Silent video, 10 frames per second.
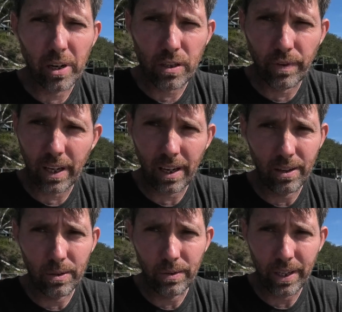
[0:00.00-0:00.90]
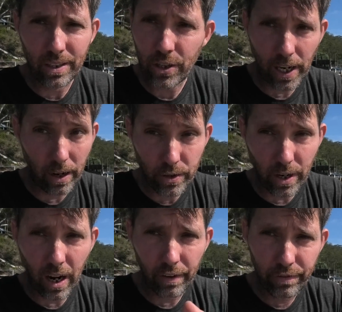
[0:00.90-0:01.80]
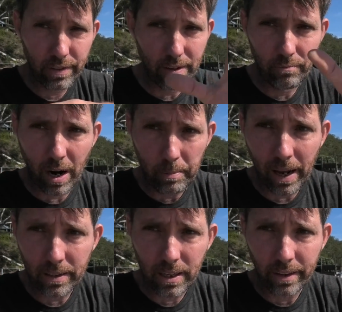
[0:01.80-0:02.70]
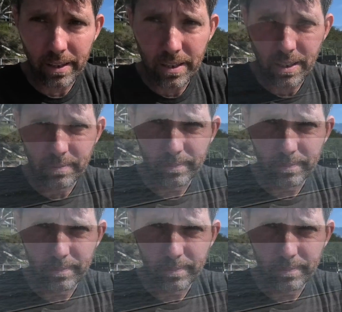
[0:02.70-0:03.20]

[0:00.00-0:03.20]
much of a keel, these shallow draft runabouts like this.